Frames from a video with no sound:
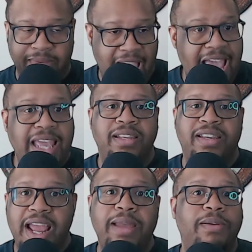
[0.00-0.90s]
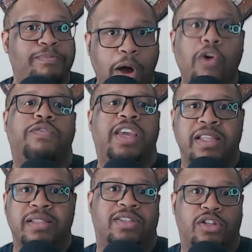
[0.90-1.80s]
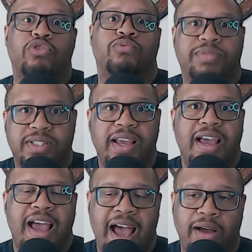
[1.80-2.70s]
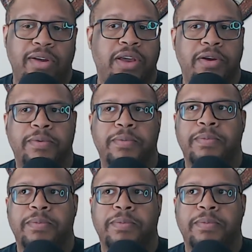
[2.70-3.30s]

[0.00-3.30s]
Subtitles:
They both getting scoops out here.